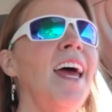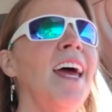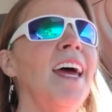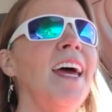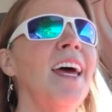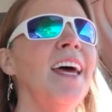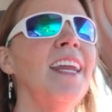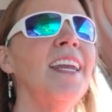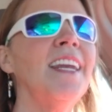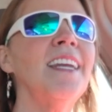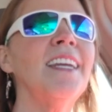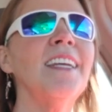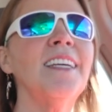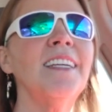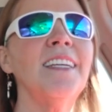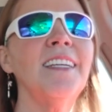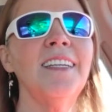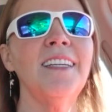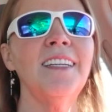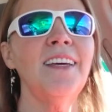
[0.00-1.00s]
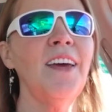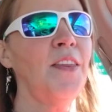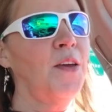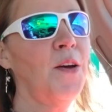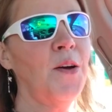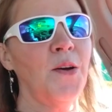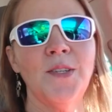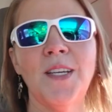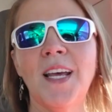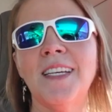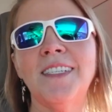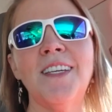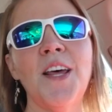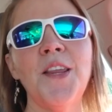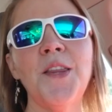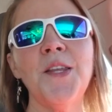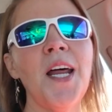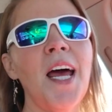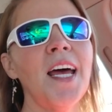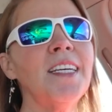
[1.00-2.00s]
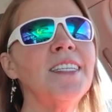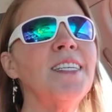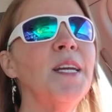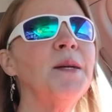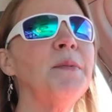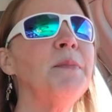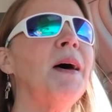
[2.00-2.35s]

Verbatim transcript: And yeah, there goes that southern accent